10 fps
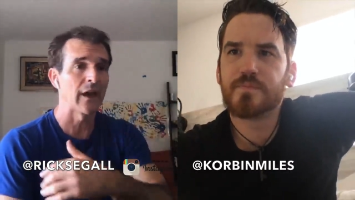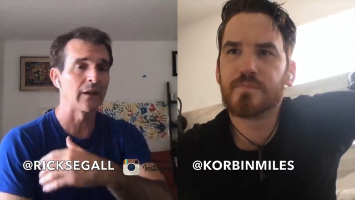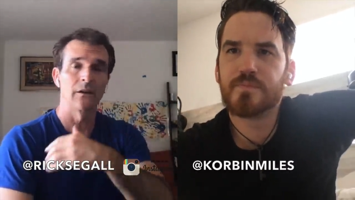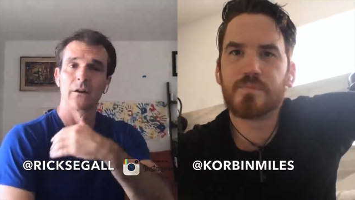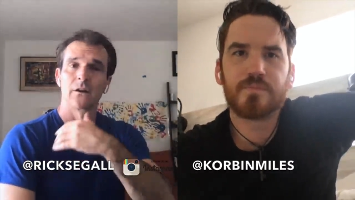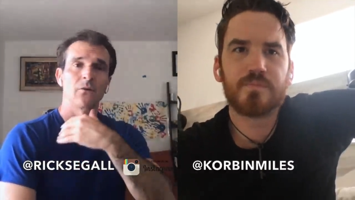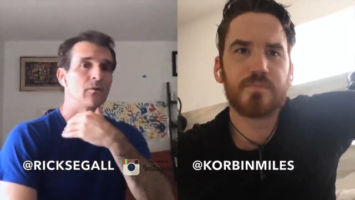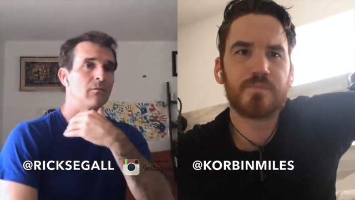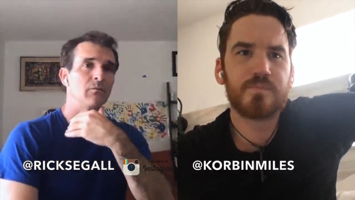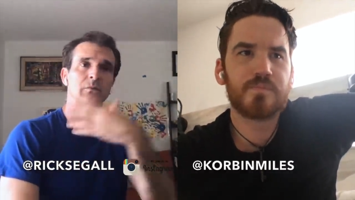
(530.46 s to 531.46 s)
Speaker 1: that
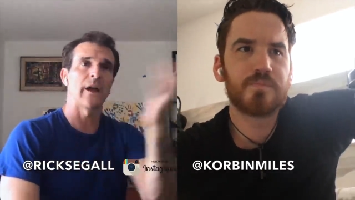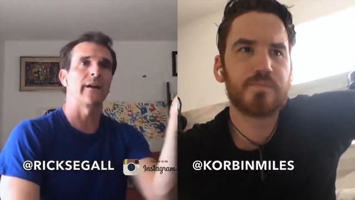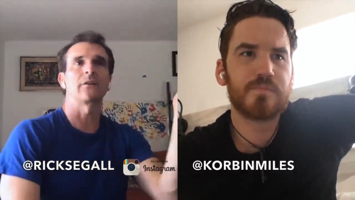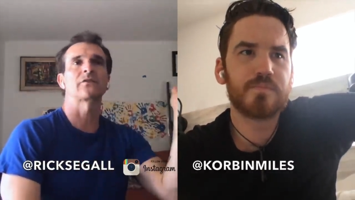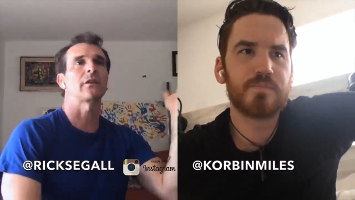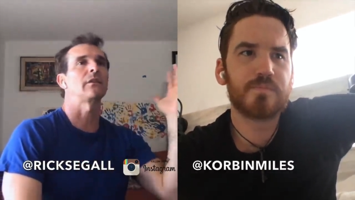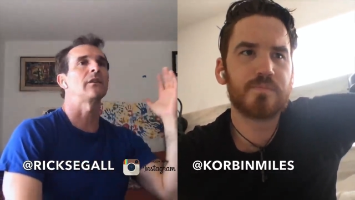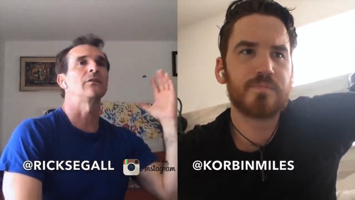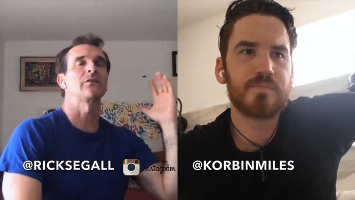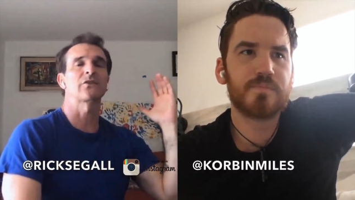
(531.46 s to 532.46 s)
will like
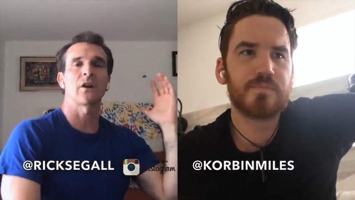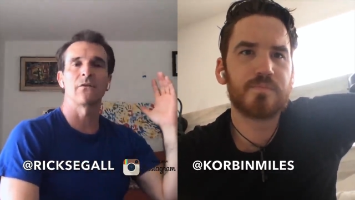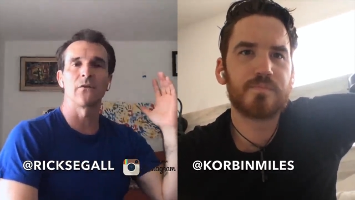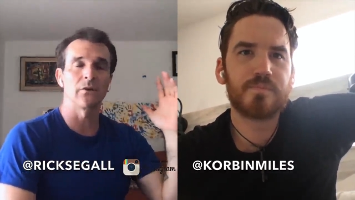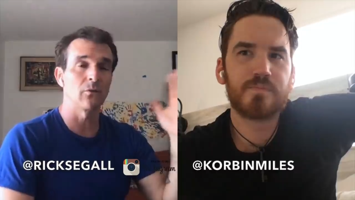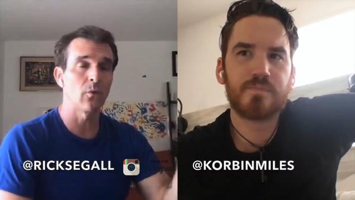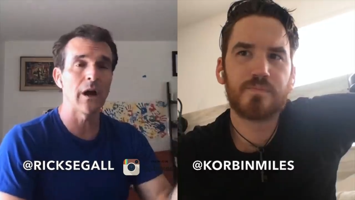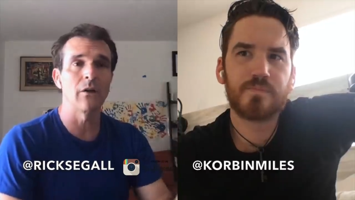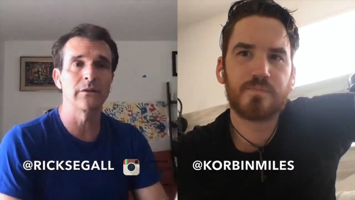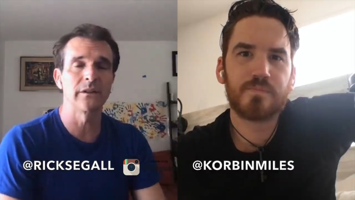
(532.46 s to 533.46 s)
suddenly discover,
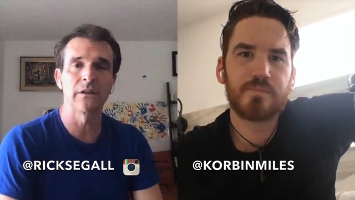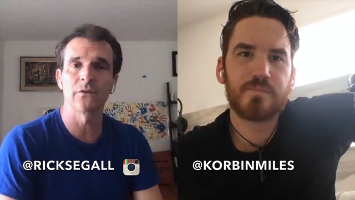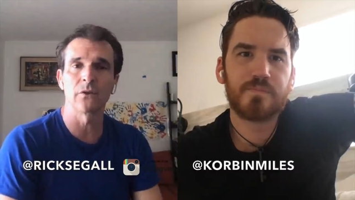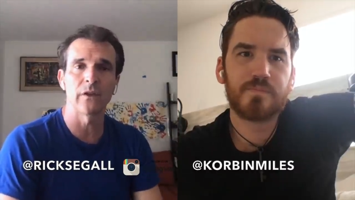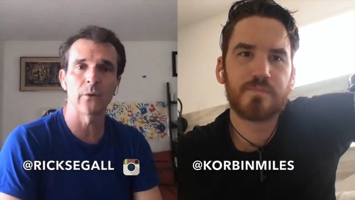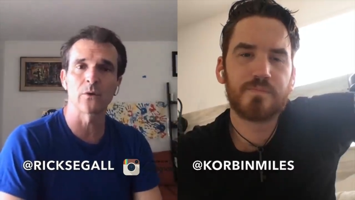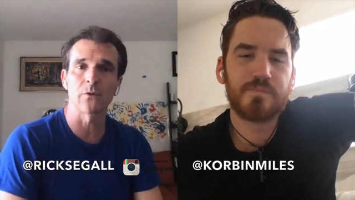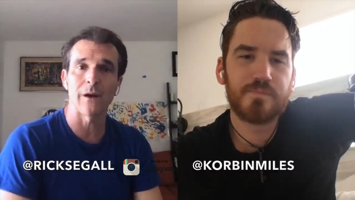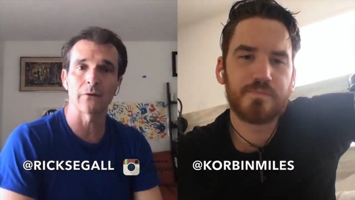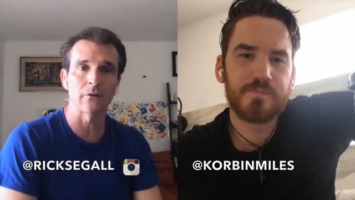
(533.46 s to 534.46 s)
wow, didn't even know they
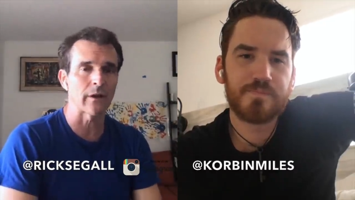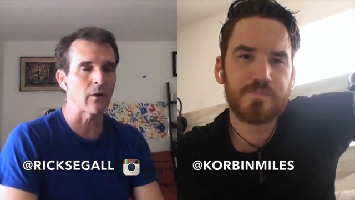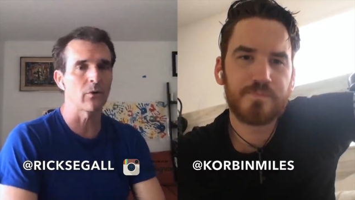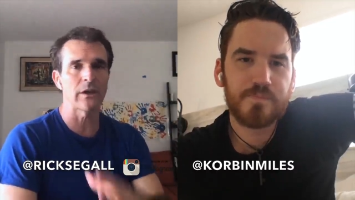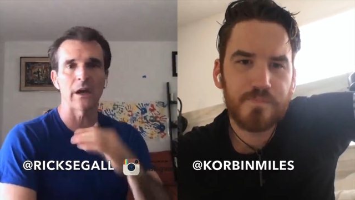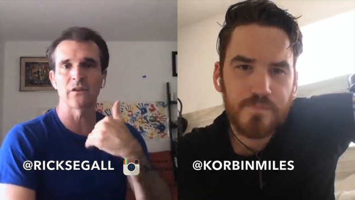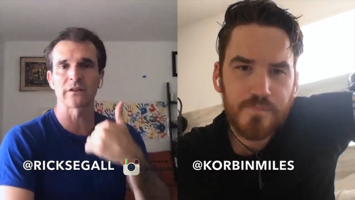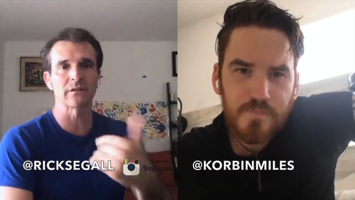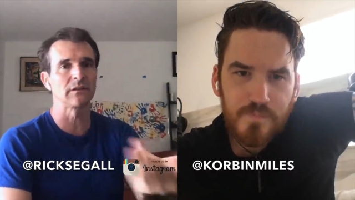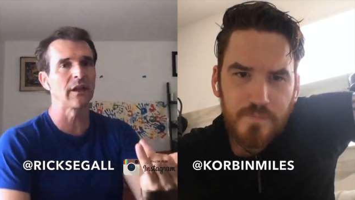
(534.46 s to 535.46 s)
were around, and like, oh yeah,
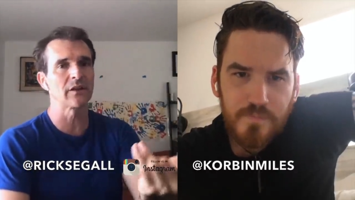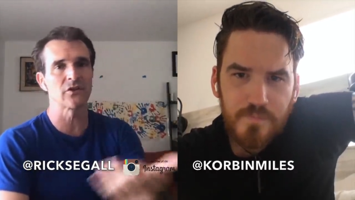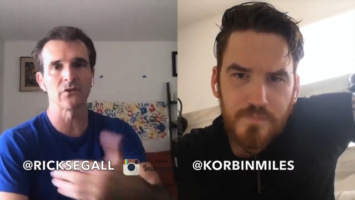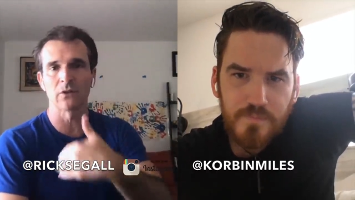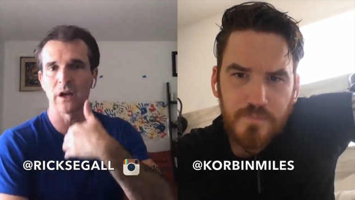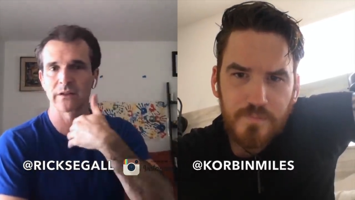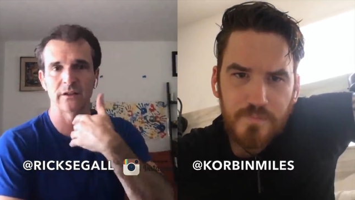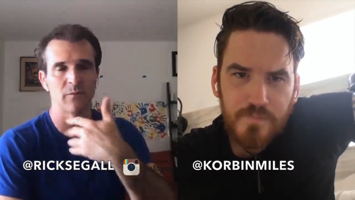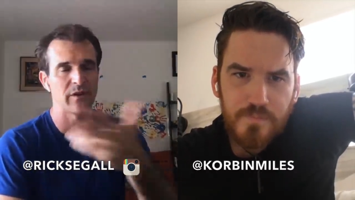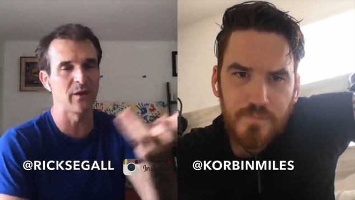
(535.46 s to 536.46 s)
this is a legend you guys
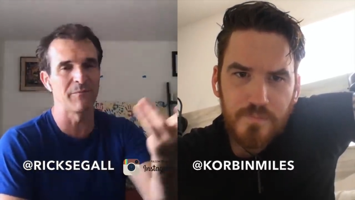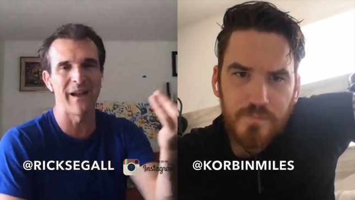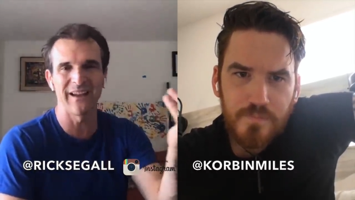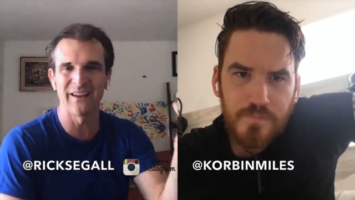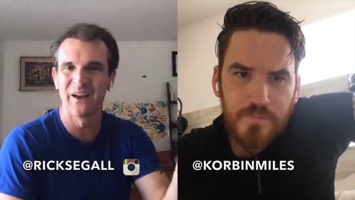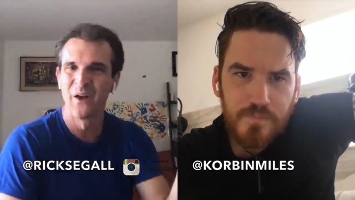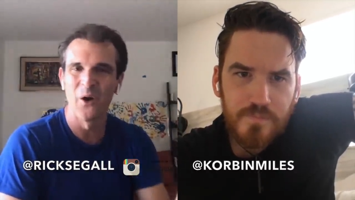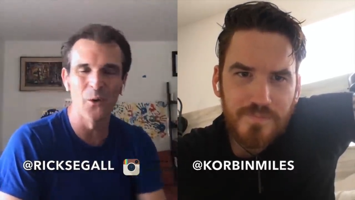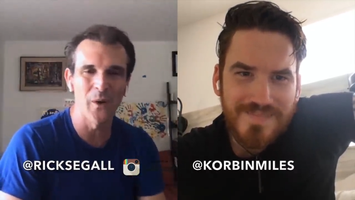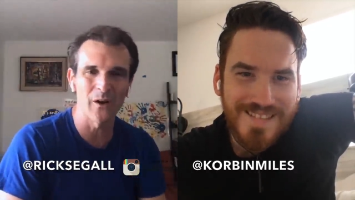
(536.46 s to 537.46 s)
need to be made
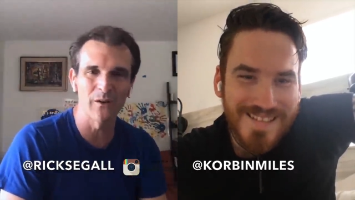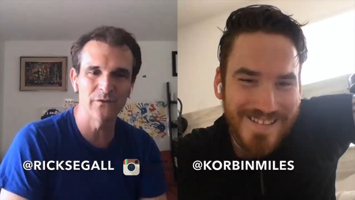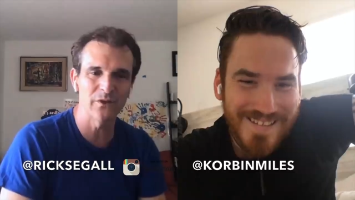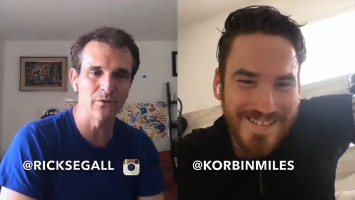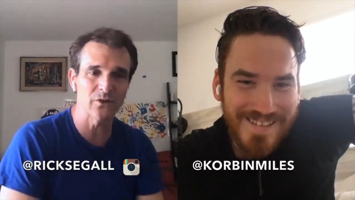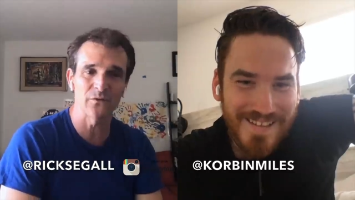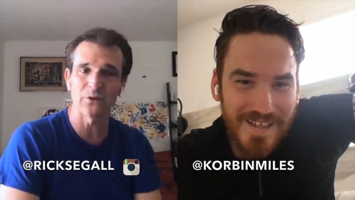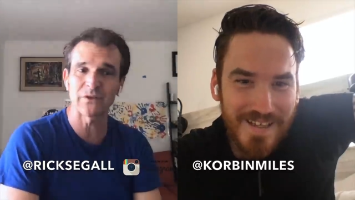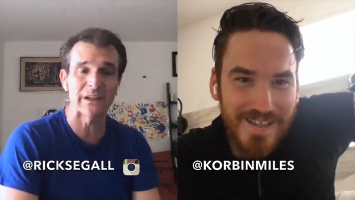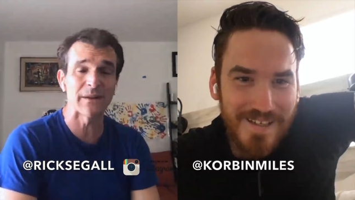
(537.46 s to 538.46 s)
aware of too. So if
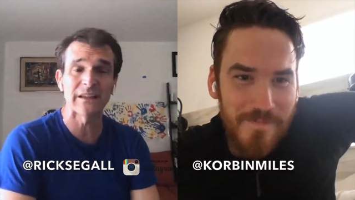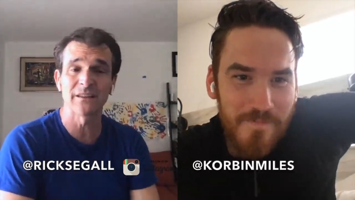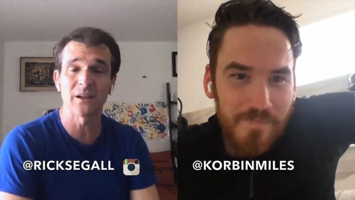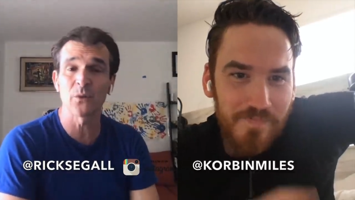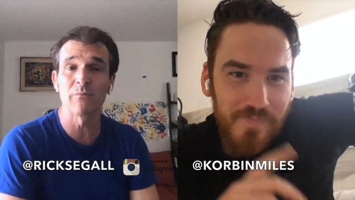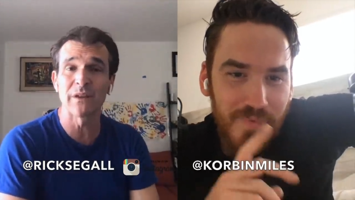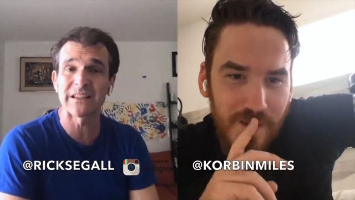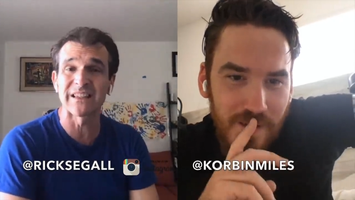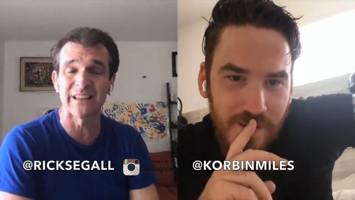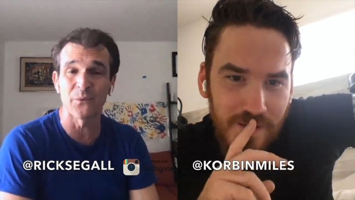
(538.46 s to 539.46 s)
there's anybody in there we're
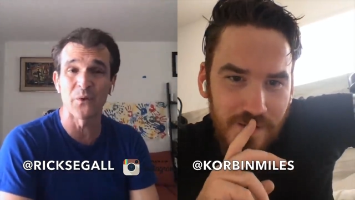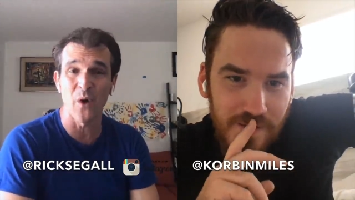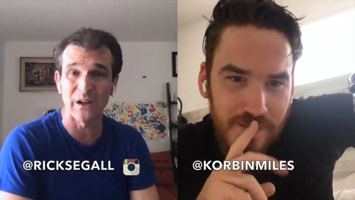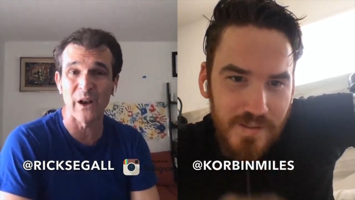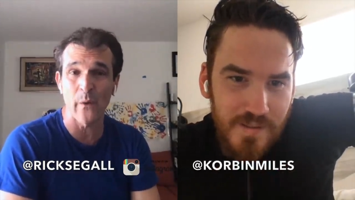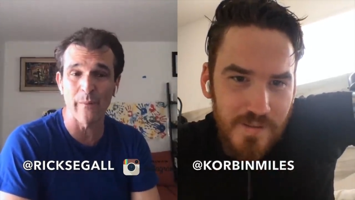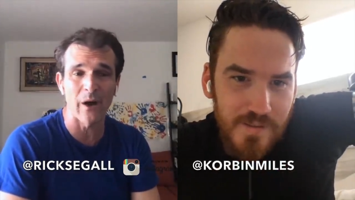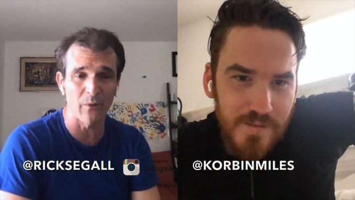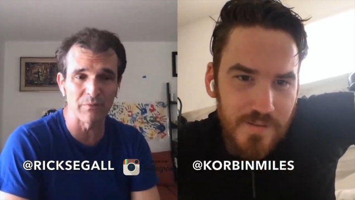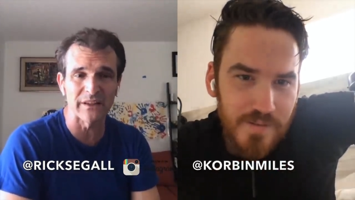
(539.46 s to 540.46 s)
missing that we want to know
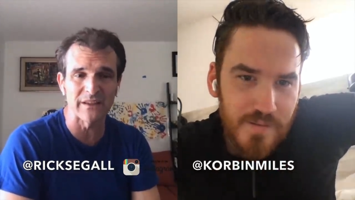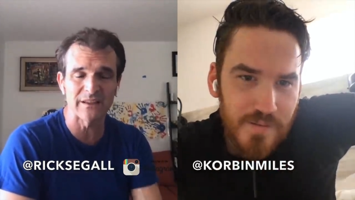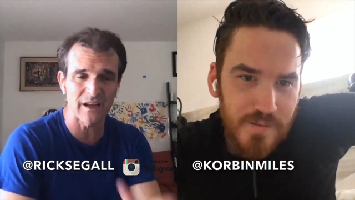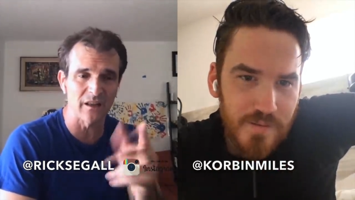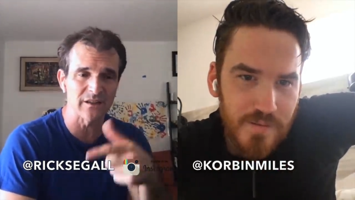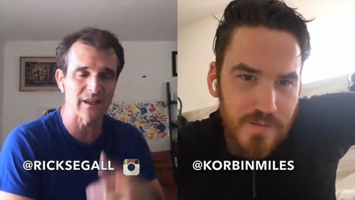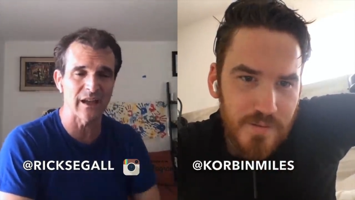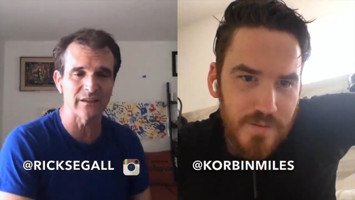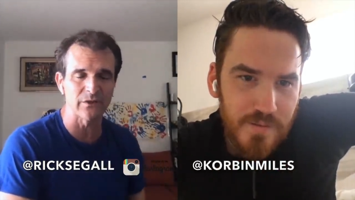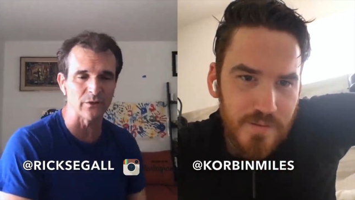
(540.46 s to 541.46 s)
about, please tell us that